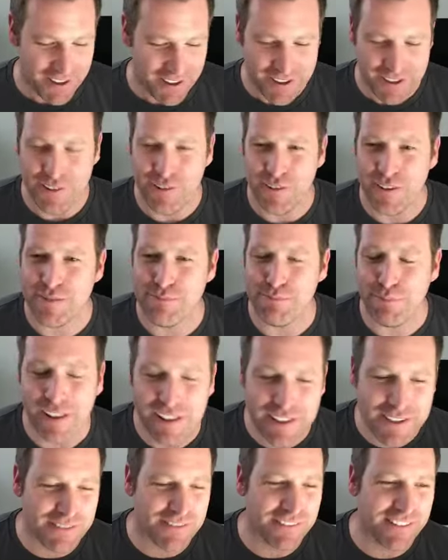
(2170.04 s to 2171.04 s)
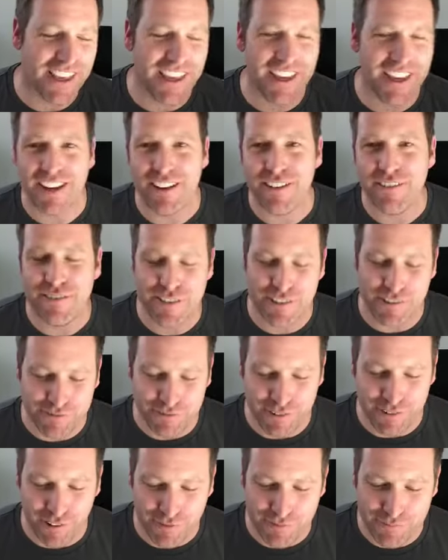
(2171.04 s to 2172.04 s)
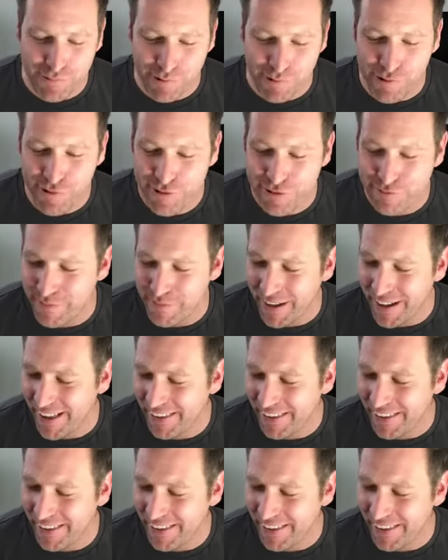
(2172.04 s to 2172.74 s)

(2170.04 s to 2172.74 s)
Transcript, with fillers: you know there's plus and negatives of of both but